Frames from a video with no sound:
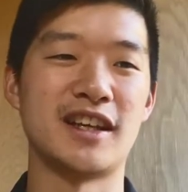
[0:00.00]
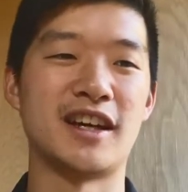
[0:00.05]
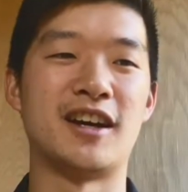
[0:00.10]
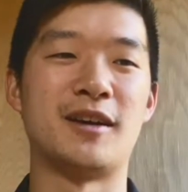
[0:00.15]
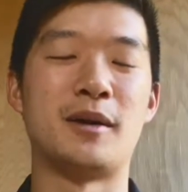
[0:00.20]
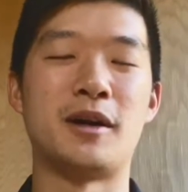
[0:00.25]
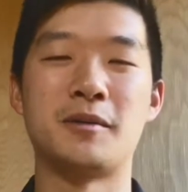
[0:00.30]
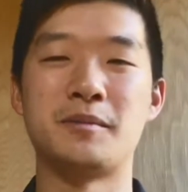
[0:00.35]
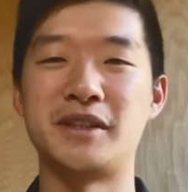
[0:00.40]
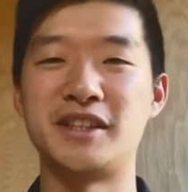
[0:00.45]

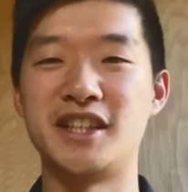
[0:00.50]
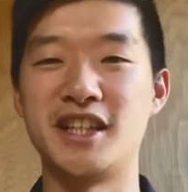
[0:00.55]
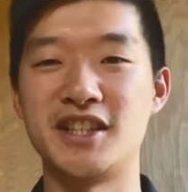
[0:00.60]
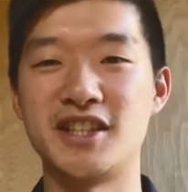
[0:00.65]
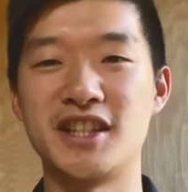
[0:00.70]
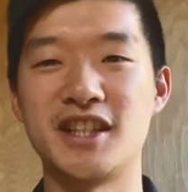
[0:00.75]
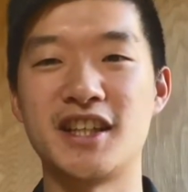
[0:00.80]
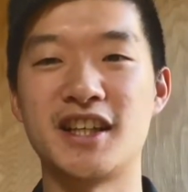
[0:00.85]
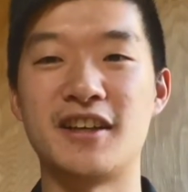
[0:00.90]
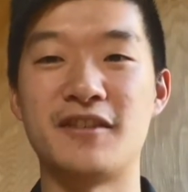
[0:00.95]
I'll be
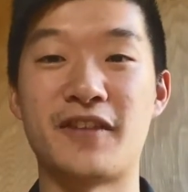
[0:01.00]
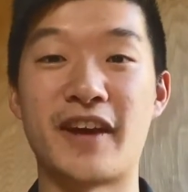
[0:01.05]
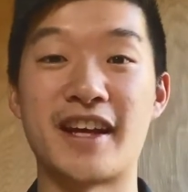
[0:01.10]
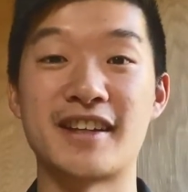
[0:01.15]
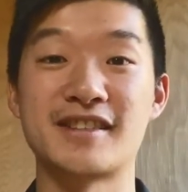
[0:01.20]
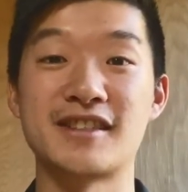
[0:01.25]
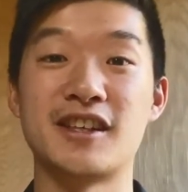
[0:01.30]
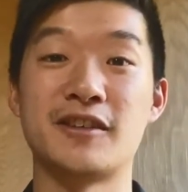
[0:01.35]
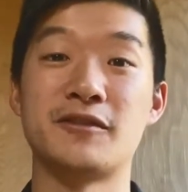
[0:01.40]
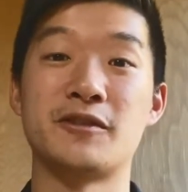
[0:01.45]
teaching
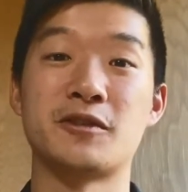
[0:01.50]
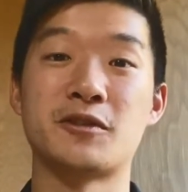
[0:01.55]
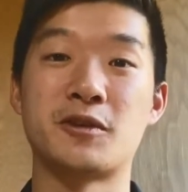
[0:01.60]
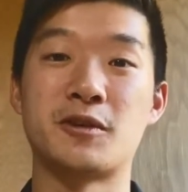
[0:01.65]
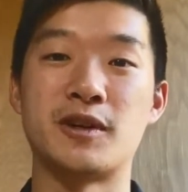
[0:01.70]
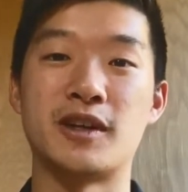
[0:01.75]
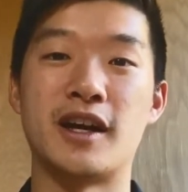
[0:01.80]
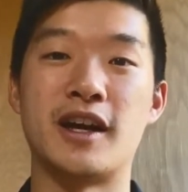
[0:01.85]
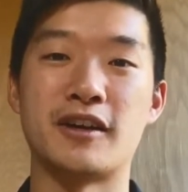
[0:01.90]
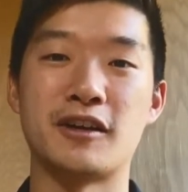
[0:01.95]
advanced level
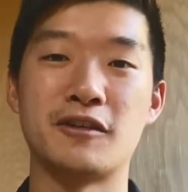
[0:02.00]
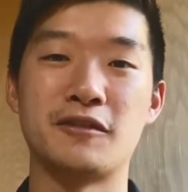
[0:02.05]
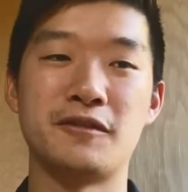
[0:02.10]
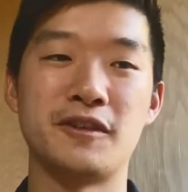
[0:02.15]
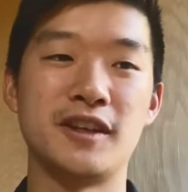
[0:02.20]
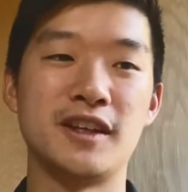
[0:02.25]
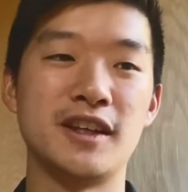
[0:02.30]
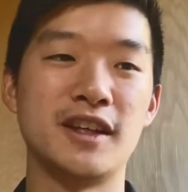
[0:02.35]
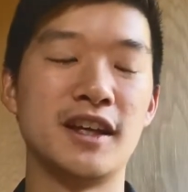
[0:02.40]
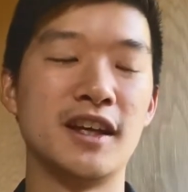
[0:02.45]

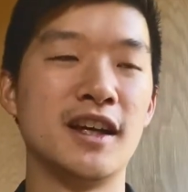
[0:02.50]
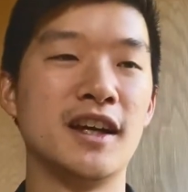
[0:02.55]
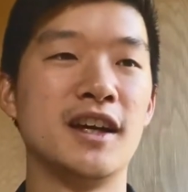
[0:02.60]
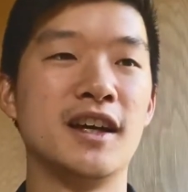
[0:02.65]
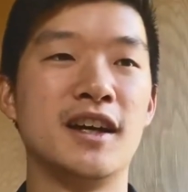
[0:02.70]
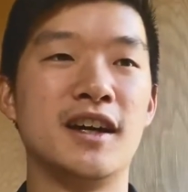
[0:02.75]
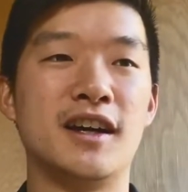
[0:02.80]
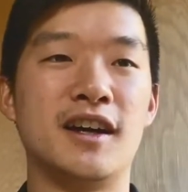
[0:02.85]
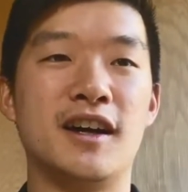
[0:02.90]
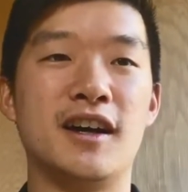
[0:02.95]
choreography,
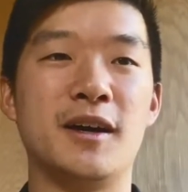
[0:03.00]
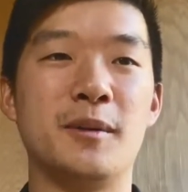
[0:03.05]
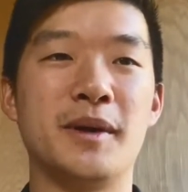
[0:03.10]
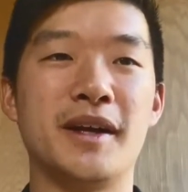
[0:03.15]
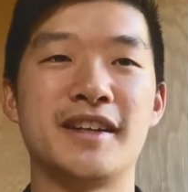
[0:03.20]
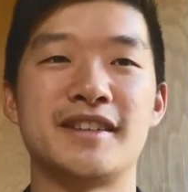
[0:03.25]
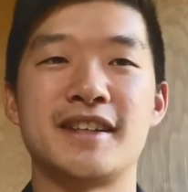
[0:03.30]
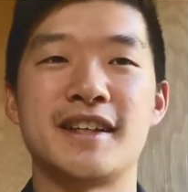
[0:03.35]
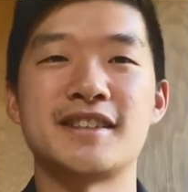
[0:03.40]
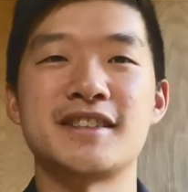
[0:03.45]
and
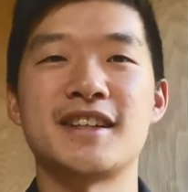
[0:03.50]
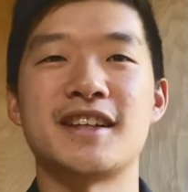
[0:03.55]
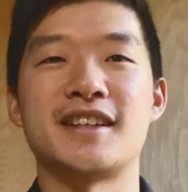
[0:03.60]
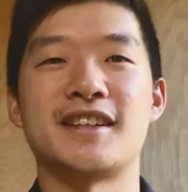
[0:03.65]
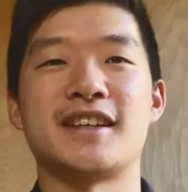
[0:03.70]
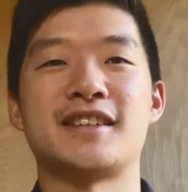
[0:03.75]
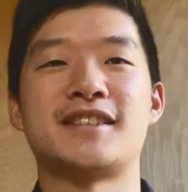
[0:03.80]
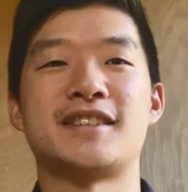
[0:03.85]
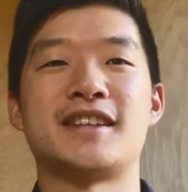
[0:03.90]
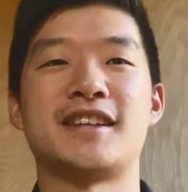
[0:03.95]
essentially
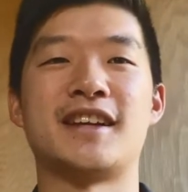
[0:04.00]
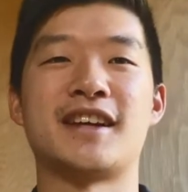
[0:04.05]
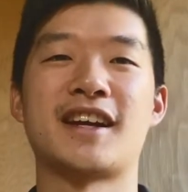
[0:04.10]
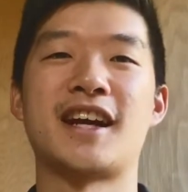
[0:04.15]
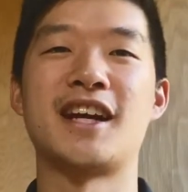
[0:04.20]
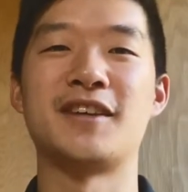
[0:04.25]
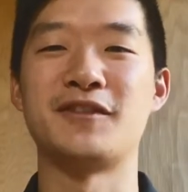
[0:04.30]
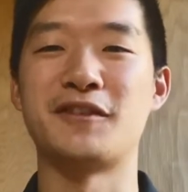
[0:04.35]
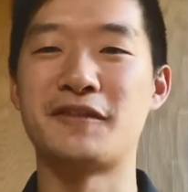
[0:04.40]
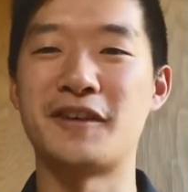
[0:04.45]
it's
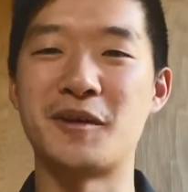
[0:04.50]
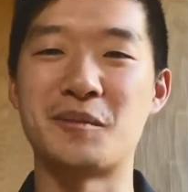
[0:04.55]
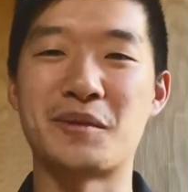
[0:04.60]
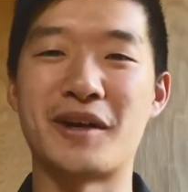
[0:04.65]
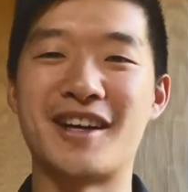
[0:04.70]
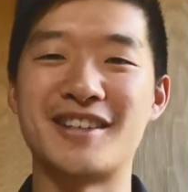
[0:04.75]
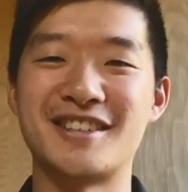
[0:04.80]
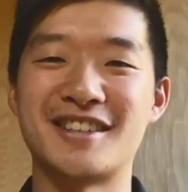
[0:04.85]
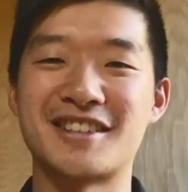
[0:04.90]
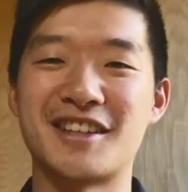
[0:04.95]
kind of a fun
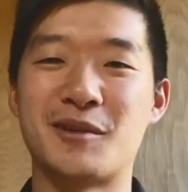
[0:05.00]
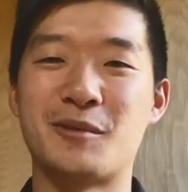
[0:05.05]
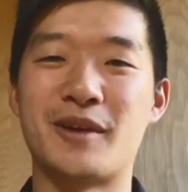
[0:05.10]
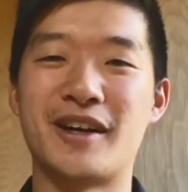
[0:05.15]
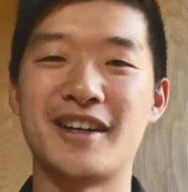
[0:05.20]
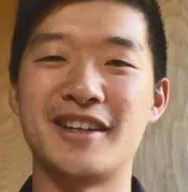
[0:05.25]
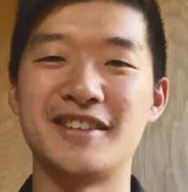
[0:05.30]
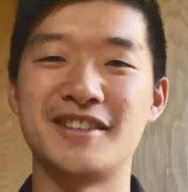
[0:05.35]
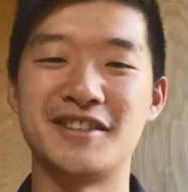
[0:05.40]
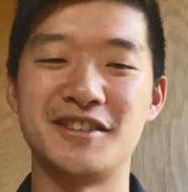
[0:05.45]
project I
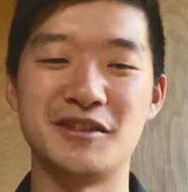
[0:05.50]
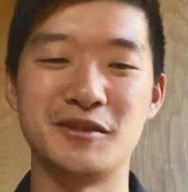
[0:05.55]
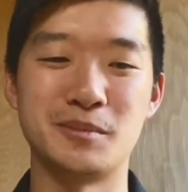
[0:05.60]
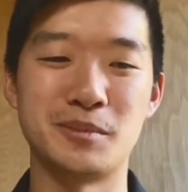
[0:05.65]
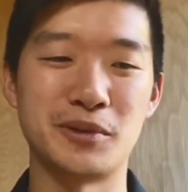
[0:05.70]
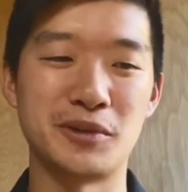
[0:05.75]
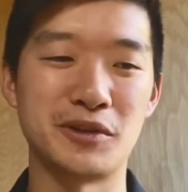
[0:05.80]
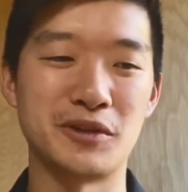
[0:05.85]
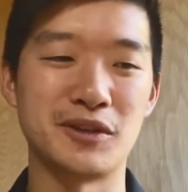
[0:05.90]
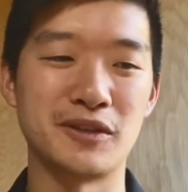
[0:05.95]
wanted to
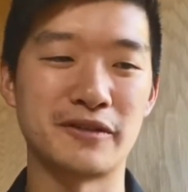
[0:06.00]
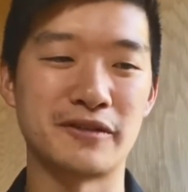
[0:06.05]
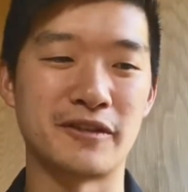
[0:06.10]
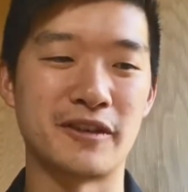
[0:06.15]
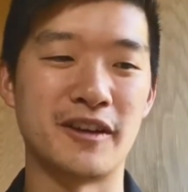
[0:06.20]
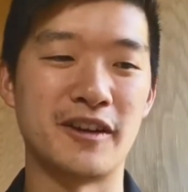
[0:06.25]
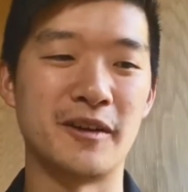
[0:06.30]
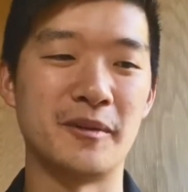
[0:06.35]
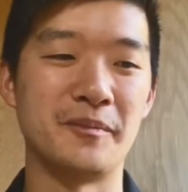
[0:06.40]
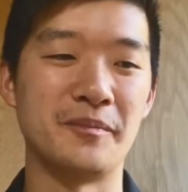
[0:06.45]
pull
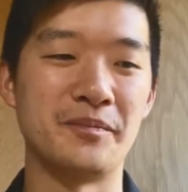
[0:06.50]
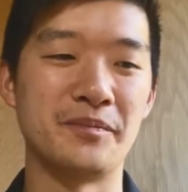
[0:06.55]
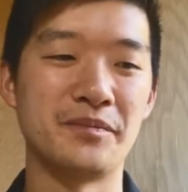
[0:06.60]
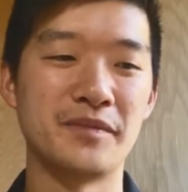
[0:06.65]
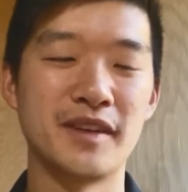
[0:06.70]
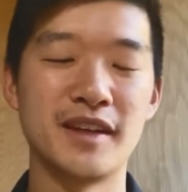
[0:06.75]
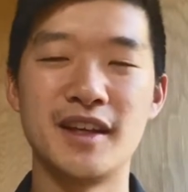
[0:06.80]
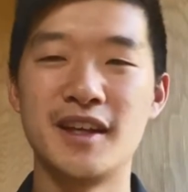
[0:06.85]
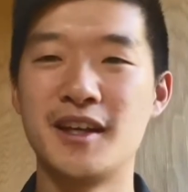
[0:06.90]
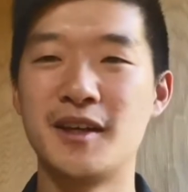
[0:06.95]
from
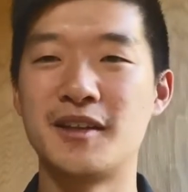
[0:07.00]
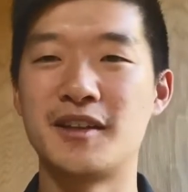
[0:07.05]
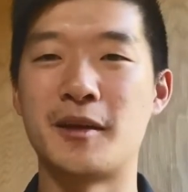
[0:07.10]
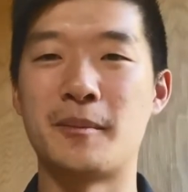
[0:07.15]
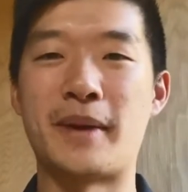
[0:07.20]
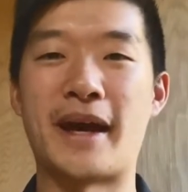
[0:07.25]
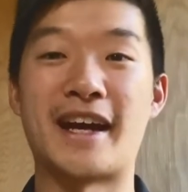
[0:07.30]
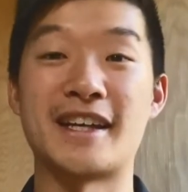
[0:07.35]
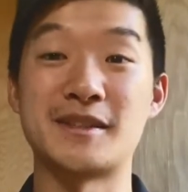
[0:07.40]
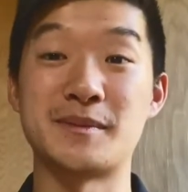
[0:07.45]
the
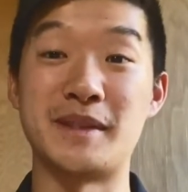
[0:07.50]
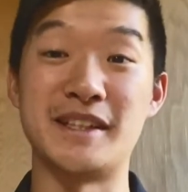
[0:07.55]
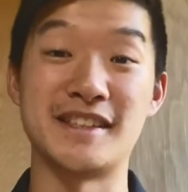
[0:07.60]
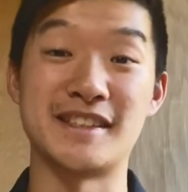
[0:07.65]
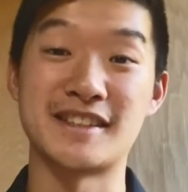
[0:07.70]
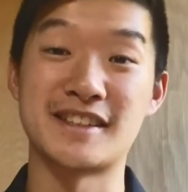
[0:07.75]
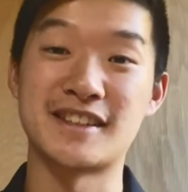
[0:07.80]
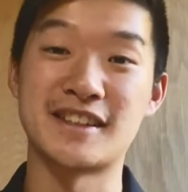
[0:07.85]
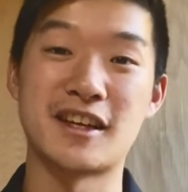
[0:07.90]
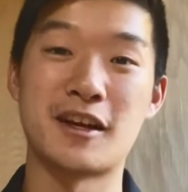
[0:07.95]
past
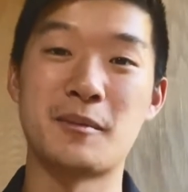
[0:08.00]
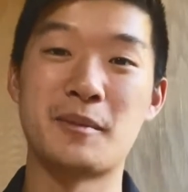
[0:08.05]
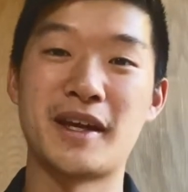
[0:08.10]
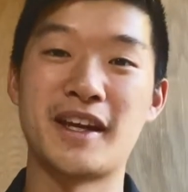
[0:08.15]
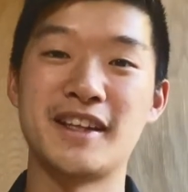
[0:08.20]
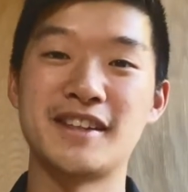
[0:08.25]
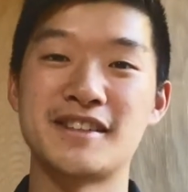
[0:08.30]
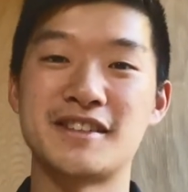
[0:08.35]
pieces that I made.